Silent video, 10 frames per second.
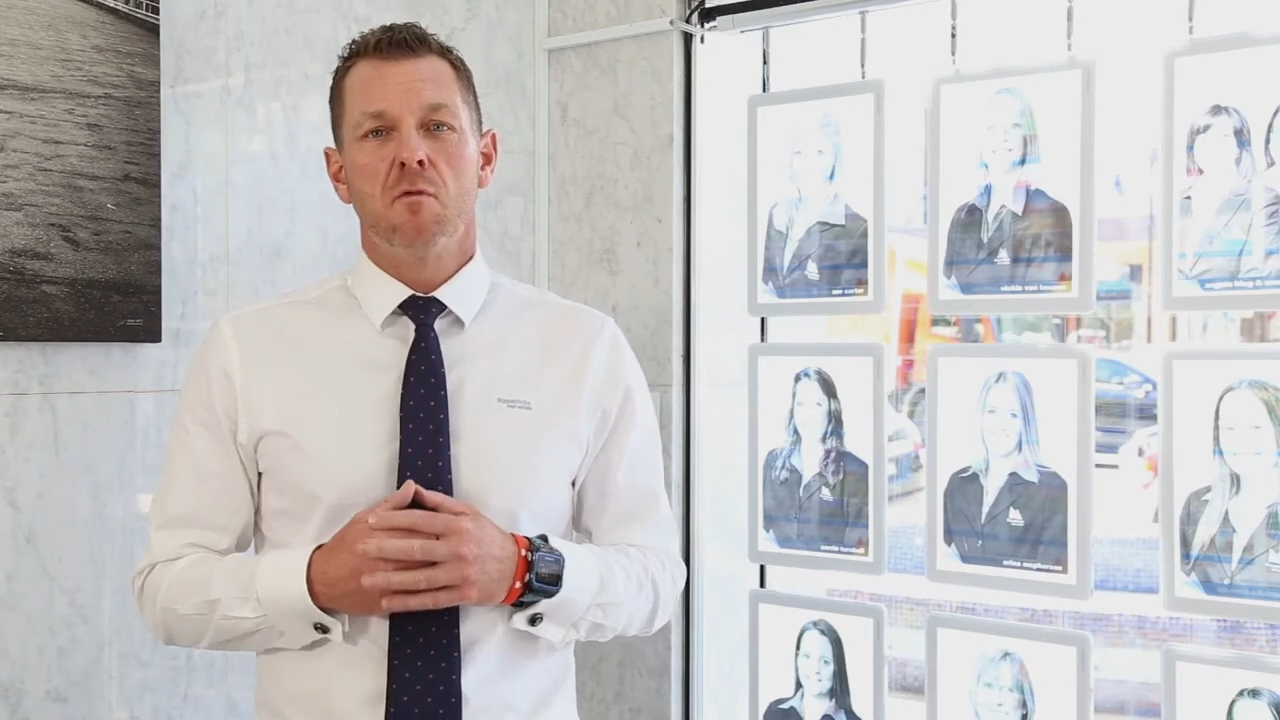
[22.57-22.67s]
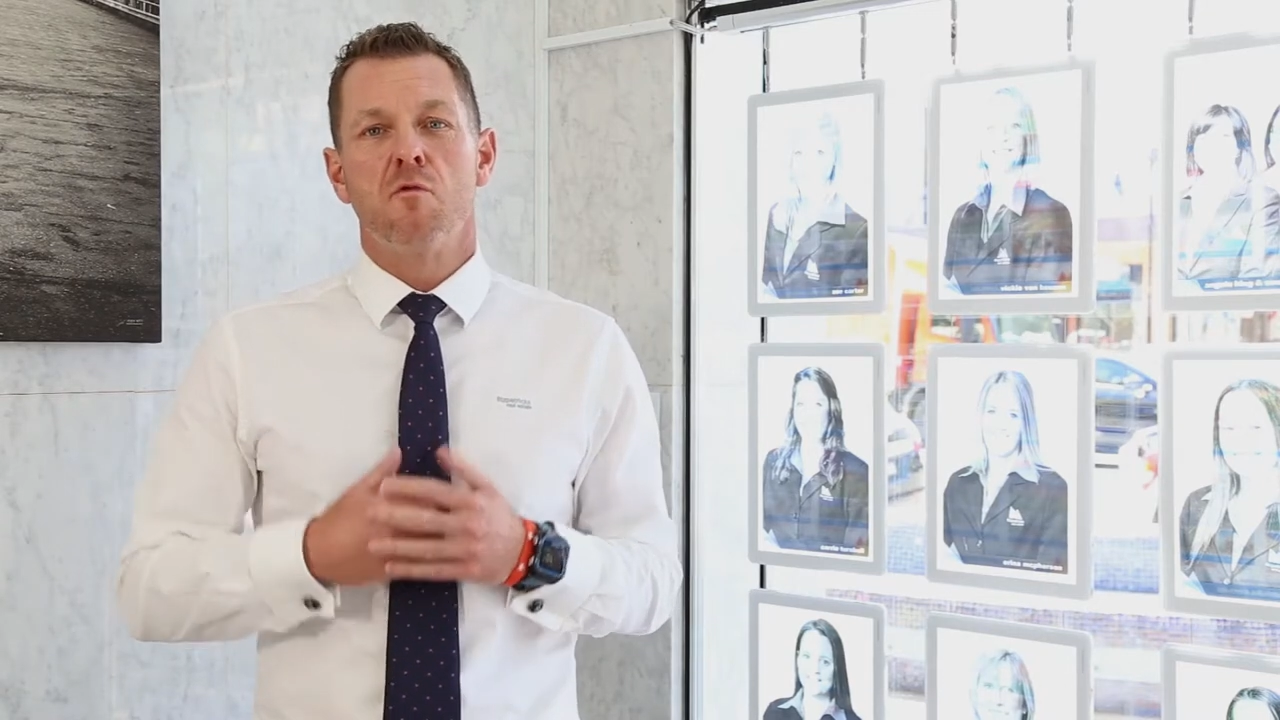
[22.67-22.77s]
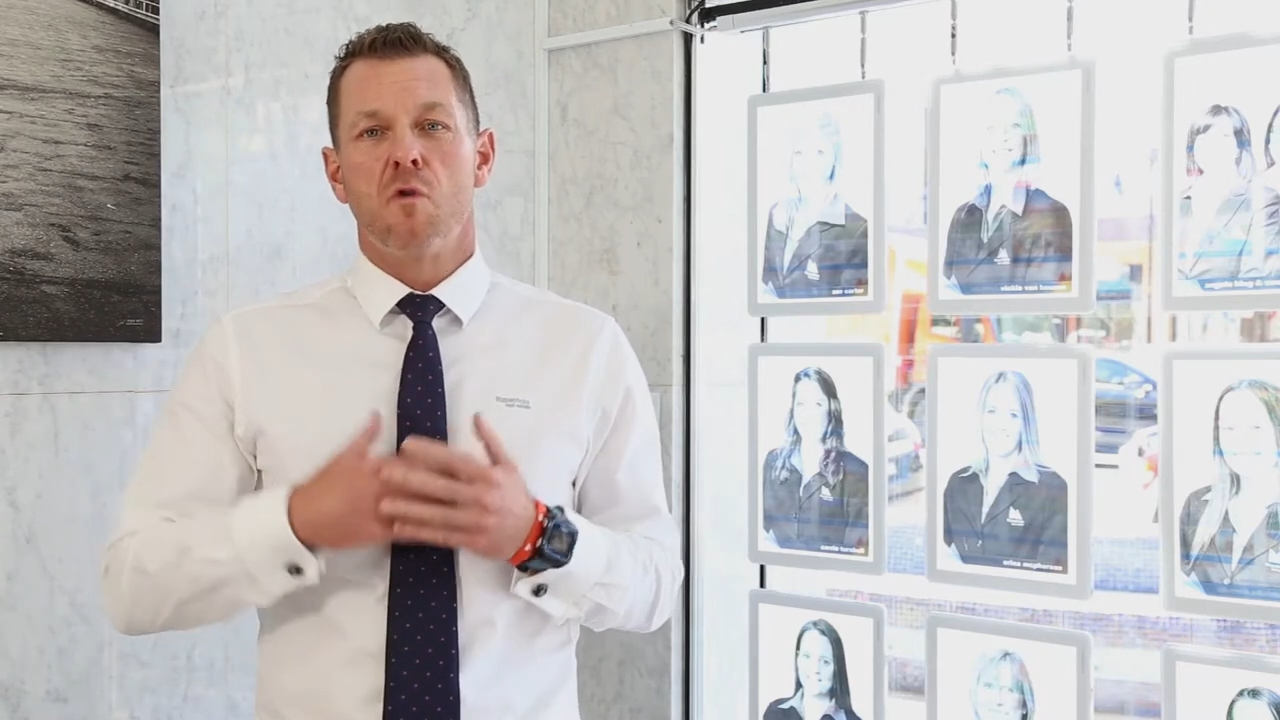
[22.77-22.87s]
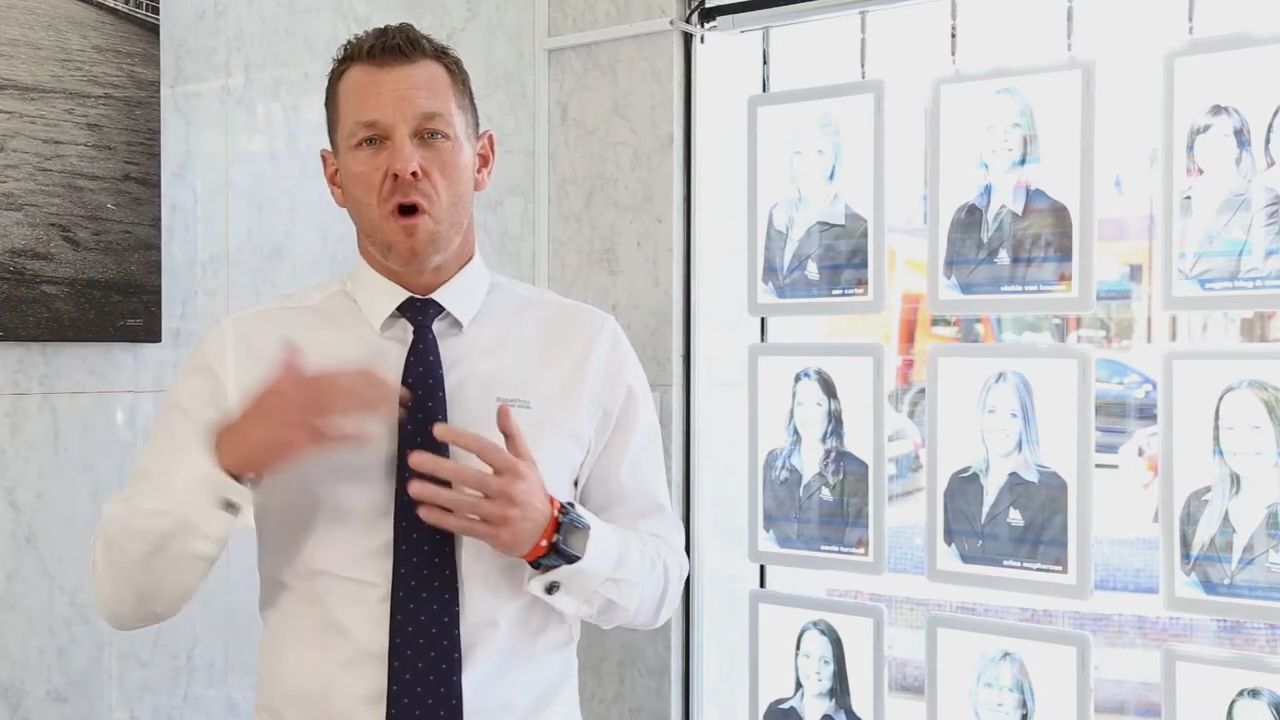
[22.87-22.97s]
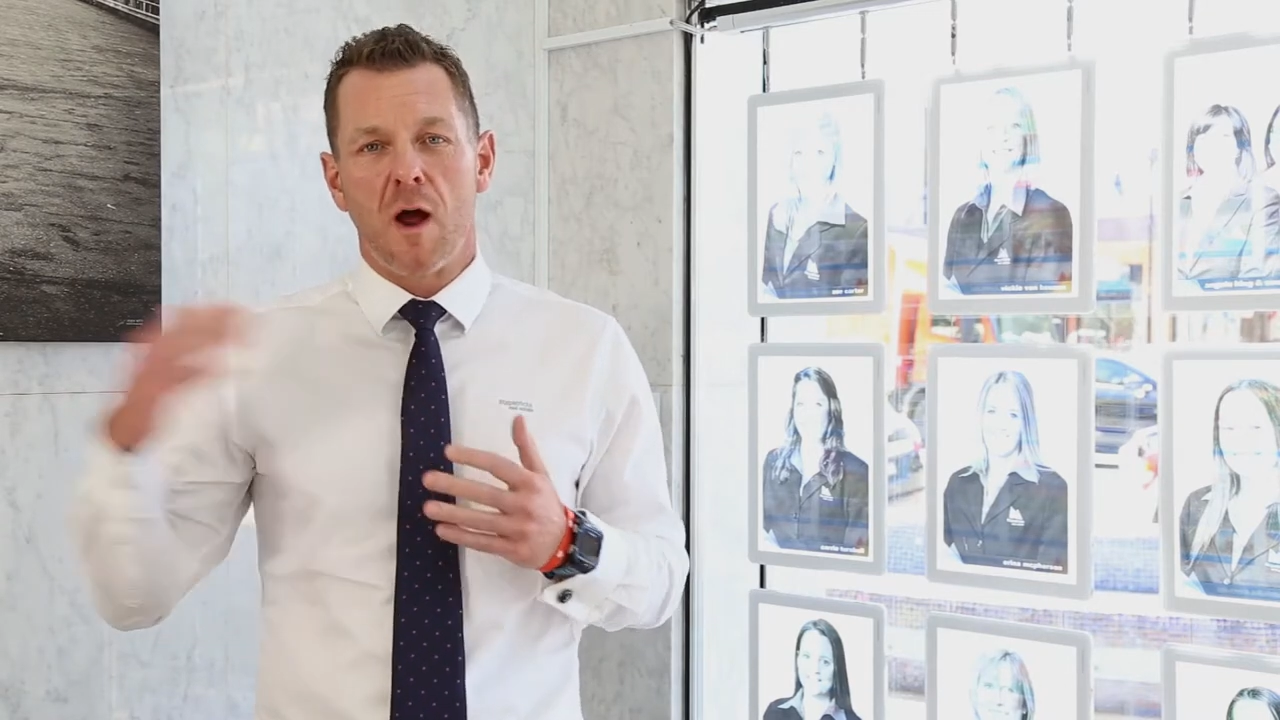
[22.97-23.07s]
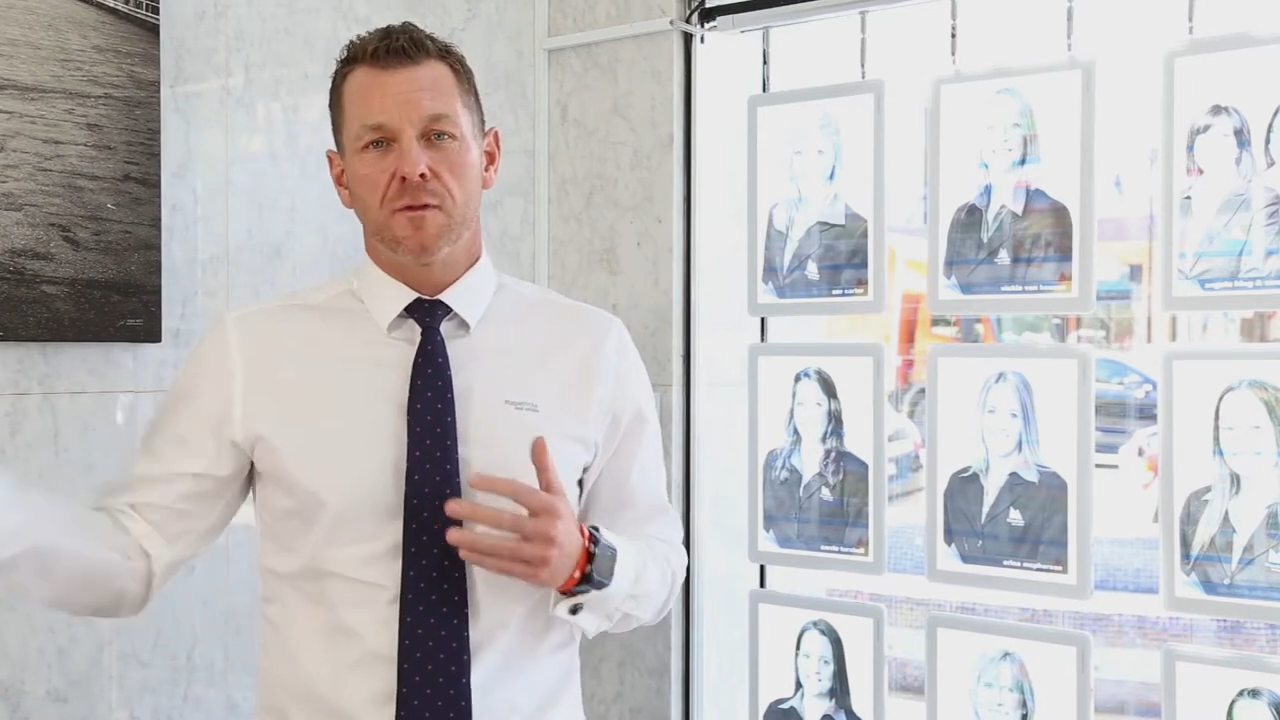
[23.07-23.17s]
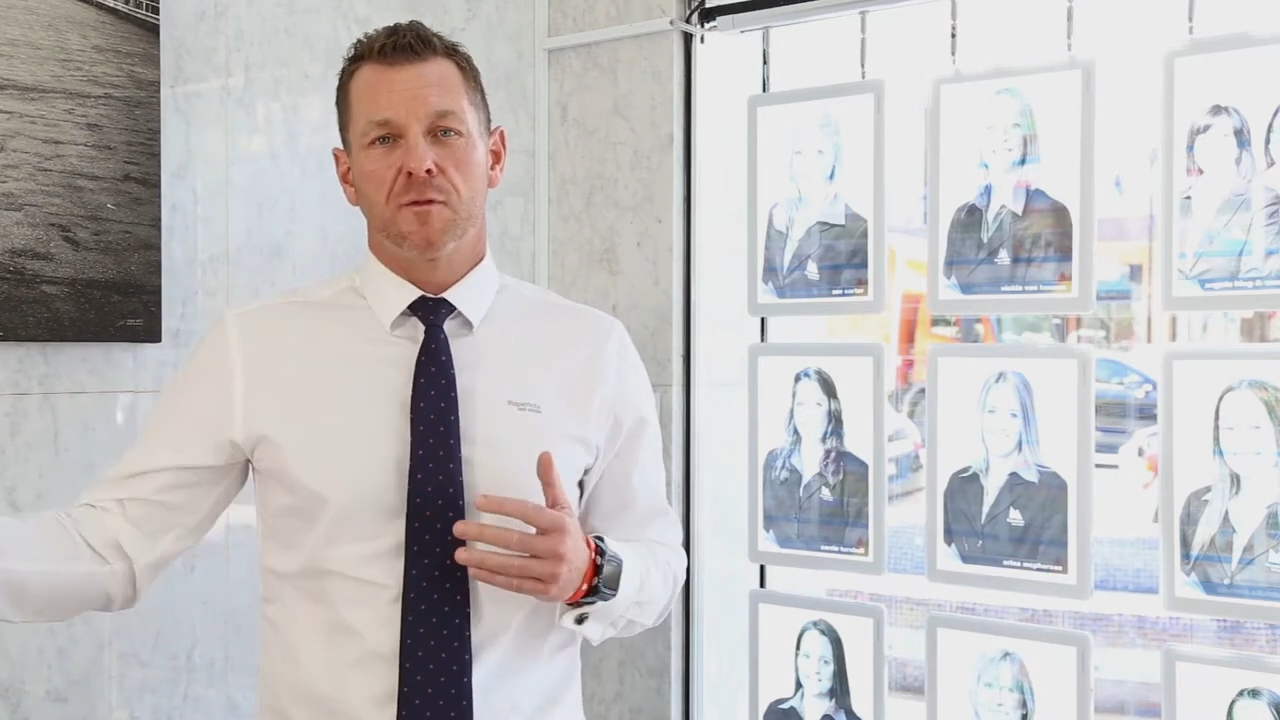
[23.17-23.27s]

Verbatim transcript: right